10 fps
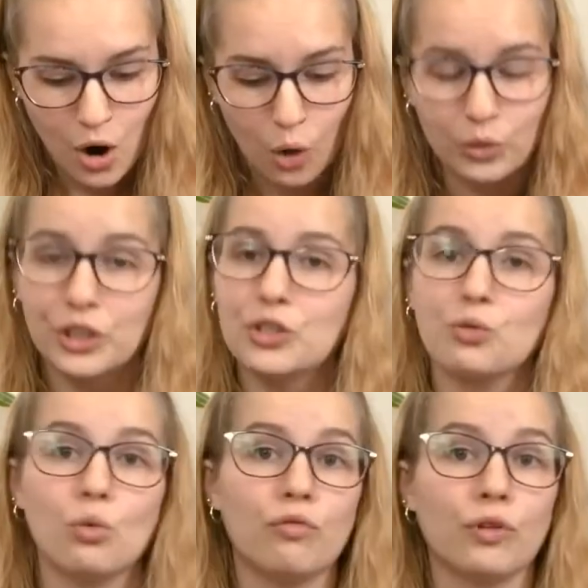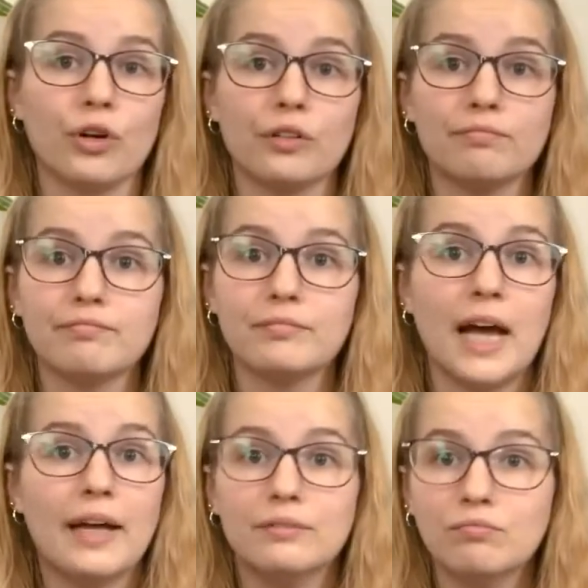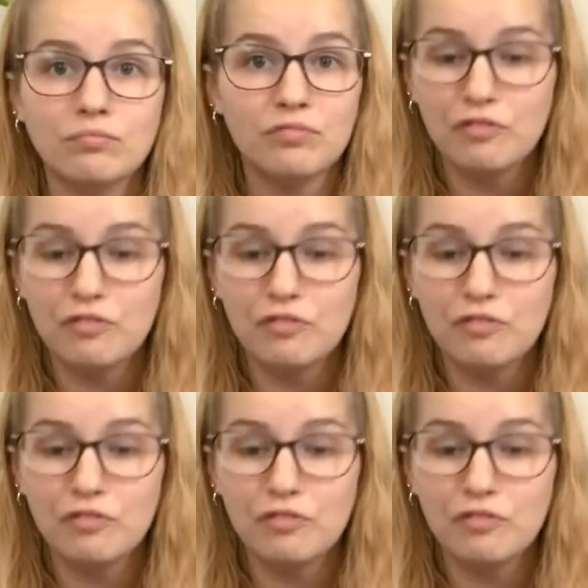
only to scroll for 10,